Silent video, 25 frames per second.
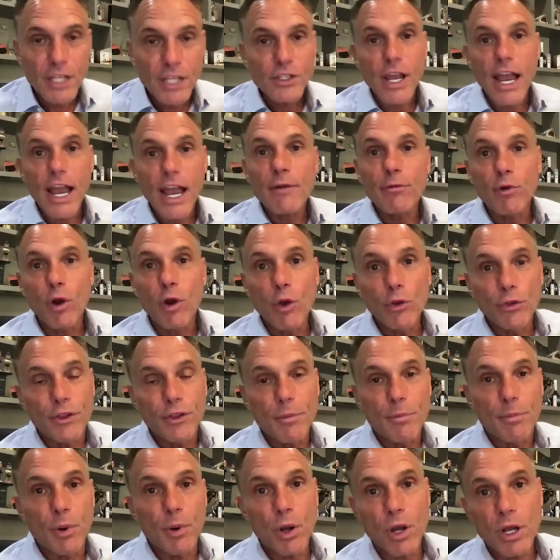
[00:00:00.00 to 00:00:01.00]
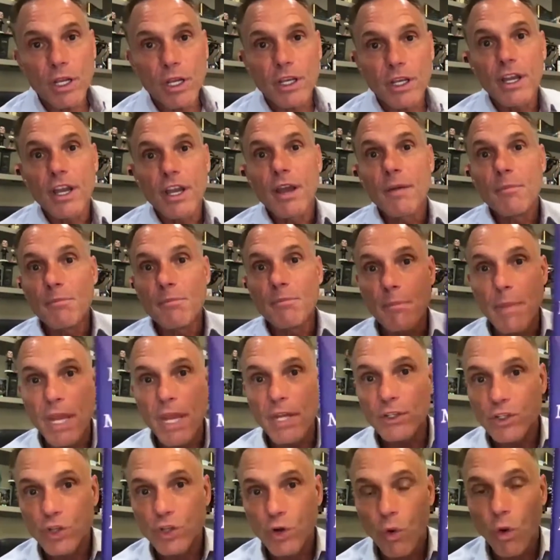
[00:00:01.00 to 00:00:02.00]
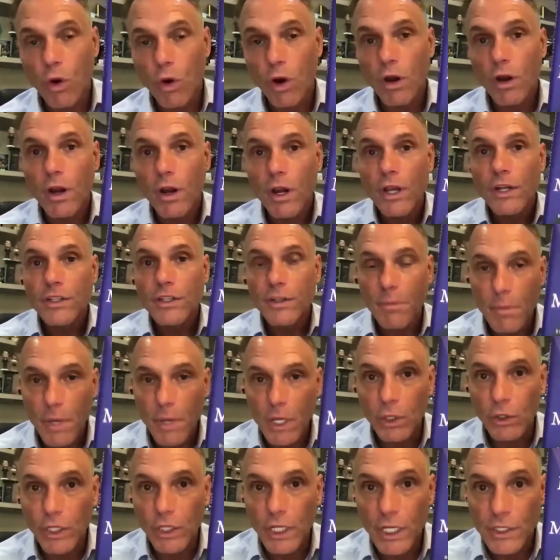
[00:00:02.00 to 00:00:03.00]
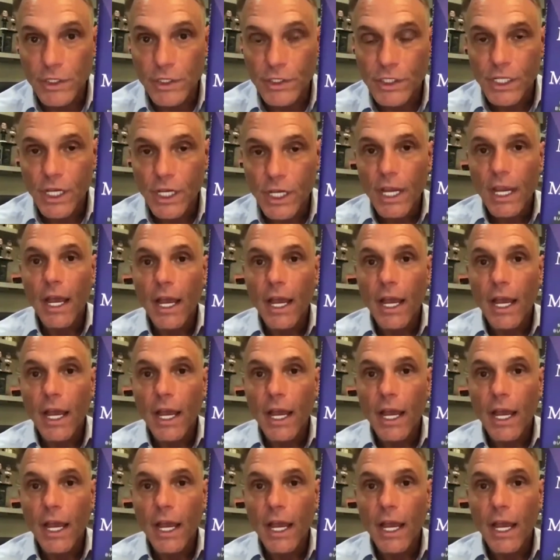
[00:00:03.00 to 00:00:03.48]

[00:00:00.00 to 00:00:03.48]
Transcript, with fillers: So I wrote the book Mentor to Millions